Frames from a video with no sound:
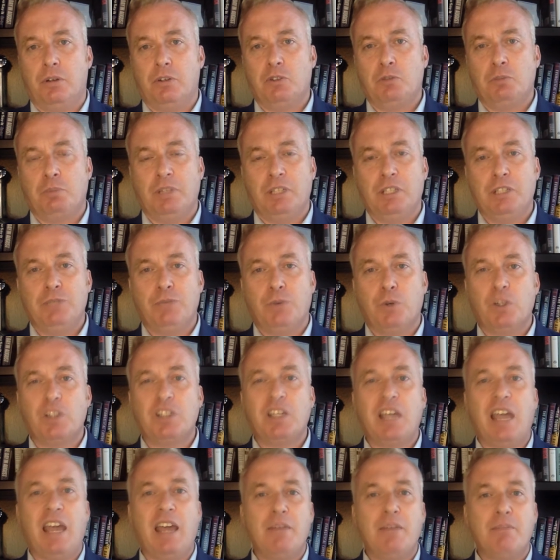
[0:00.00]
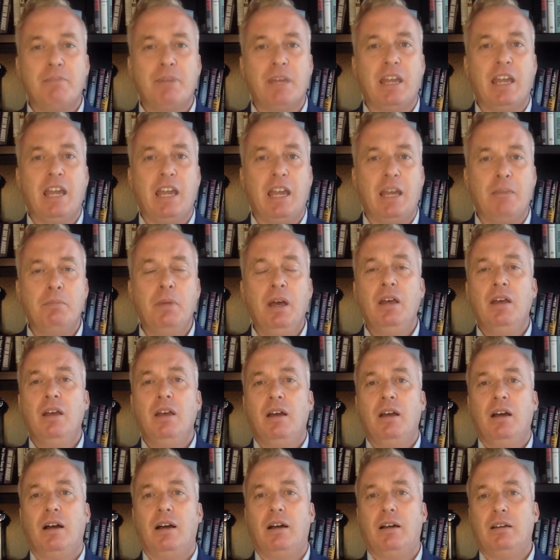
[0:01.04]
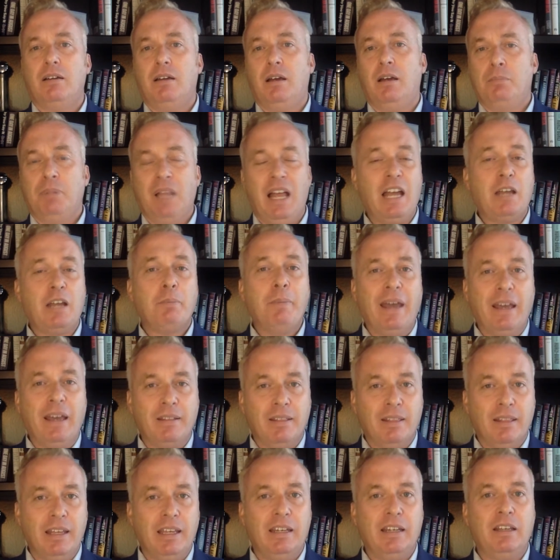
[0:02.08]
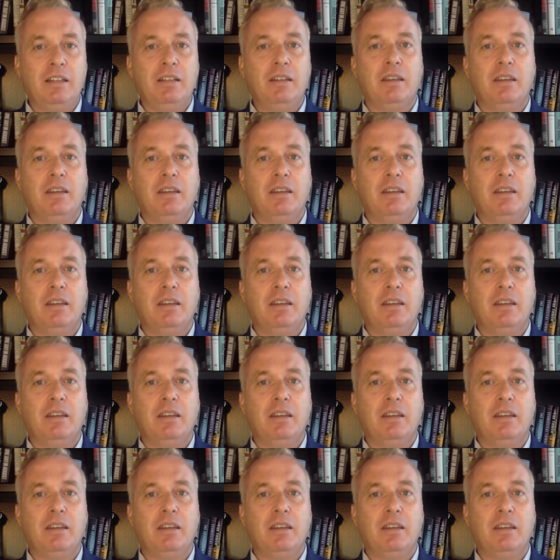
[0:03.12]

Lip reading: police force and became a black man leading